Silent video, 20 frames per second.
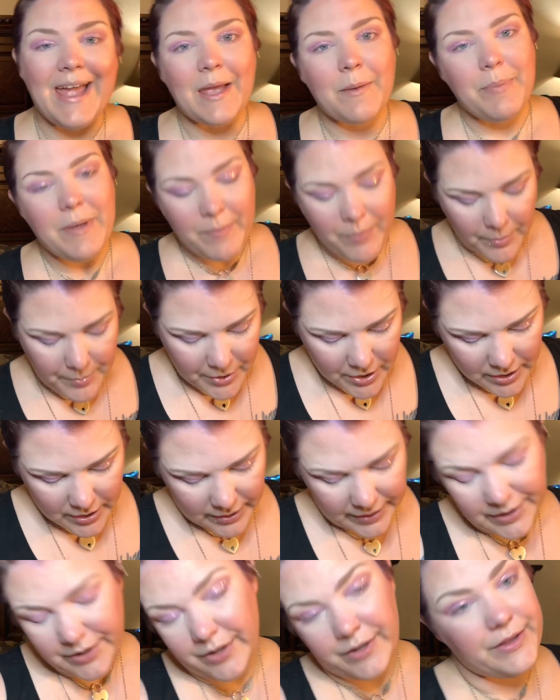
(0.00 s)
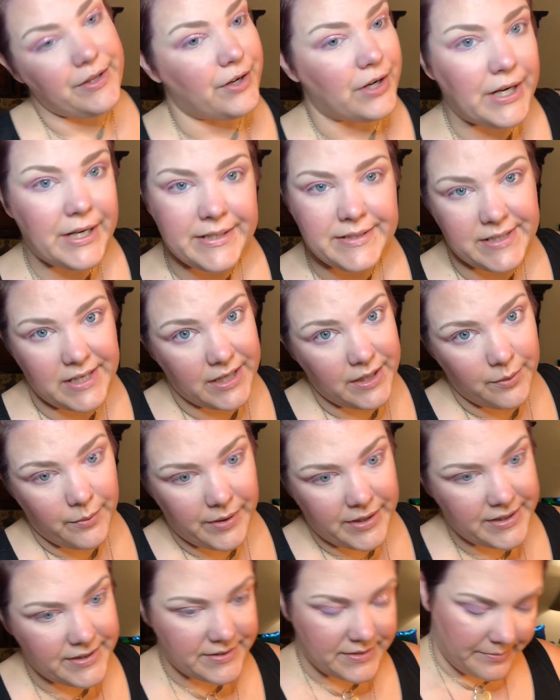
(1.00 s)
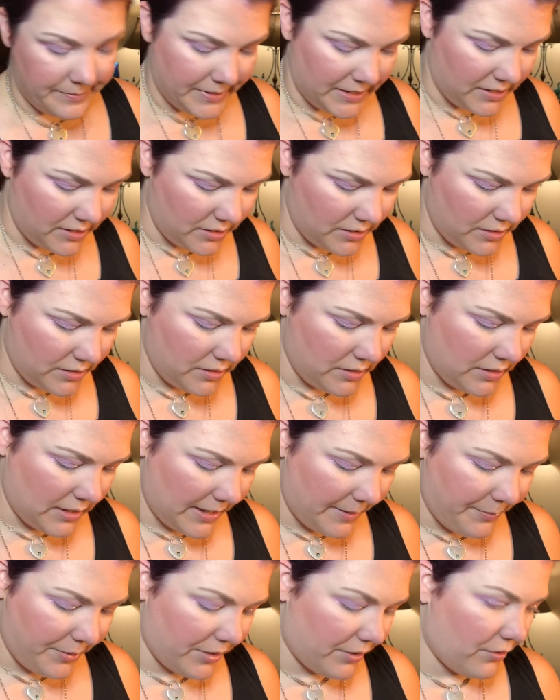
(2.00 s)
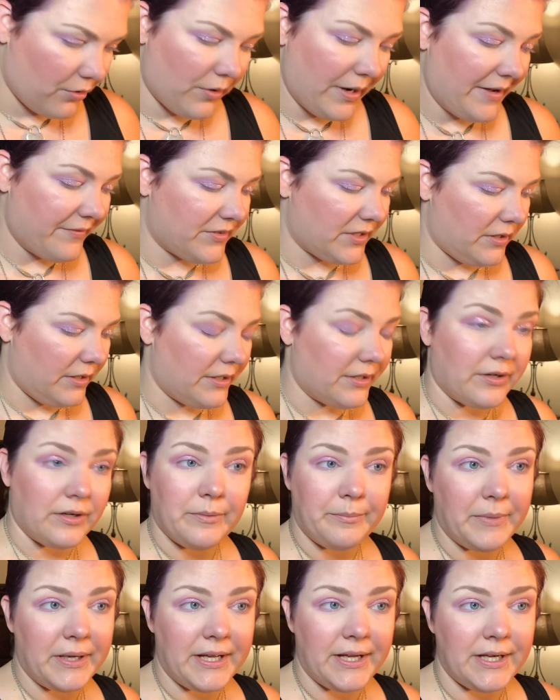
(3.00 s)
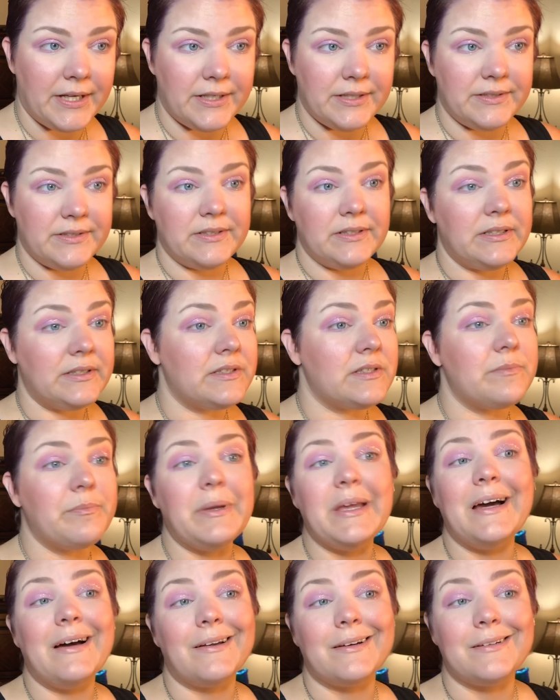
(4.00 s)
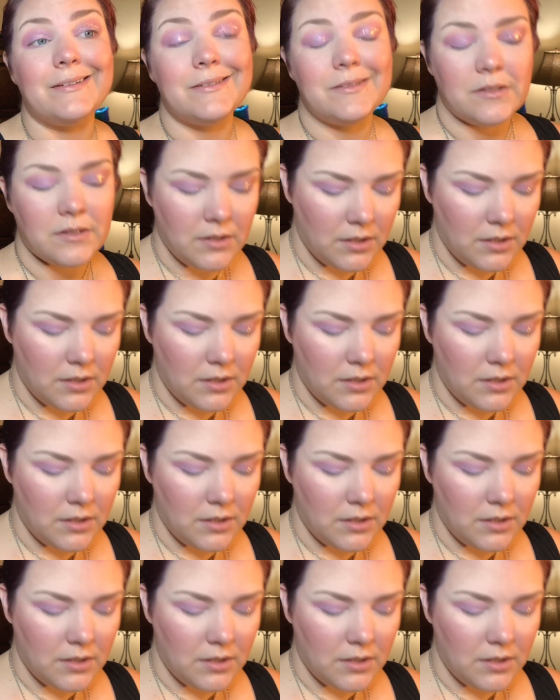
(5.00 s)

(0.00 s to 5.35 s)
people put glitter in their eyes anyways. I mean, I put craft glitter in my eyes, let's be honest.